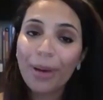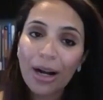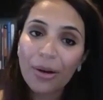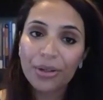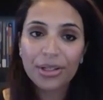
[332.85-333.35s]

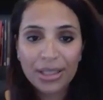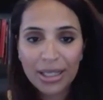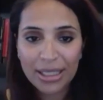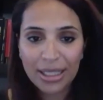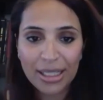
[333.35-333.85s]
Powers
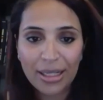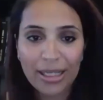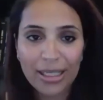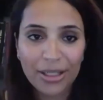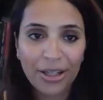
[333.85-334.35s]
Since
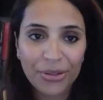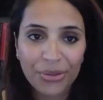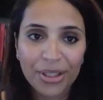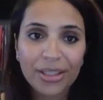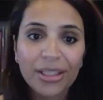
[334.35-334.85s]

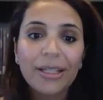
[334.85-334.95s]
1900,